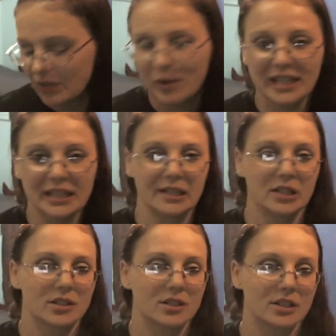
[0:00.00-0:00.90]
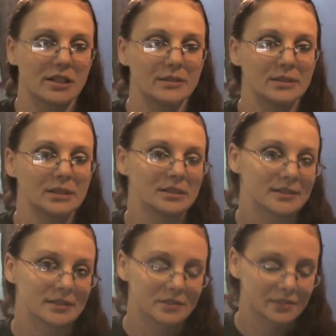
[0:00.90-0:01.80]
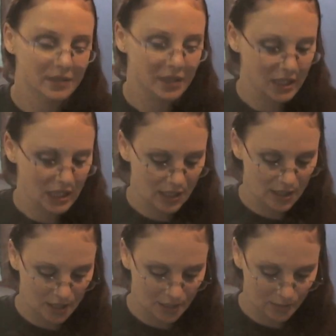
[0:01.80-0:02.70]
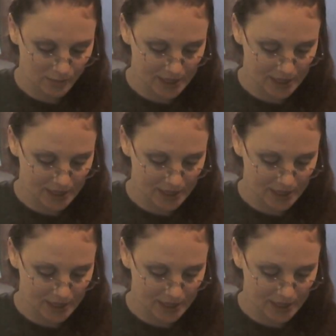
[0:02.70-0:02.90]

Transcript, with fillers: wet here, so I'm going to